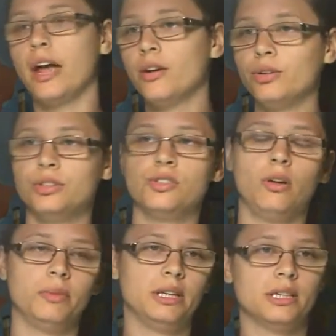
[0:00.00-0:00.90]
I know you
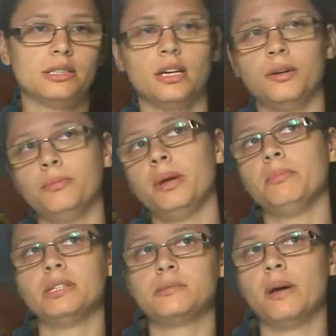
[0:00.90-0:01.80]
told me this and
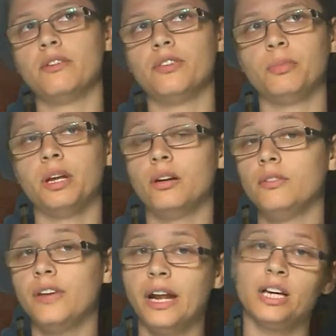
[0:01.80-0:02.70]
maybe it's better for me and
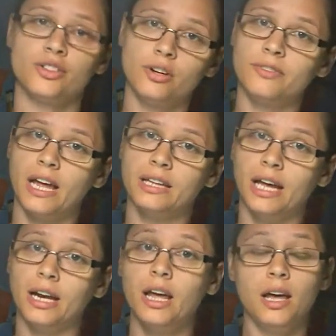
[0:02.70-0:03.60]
all of that, I should have done
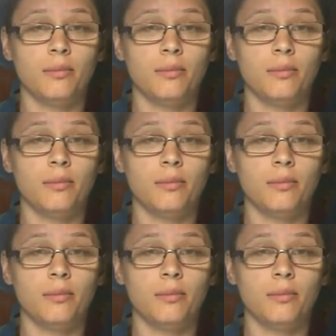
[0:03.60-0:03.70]
that,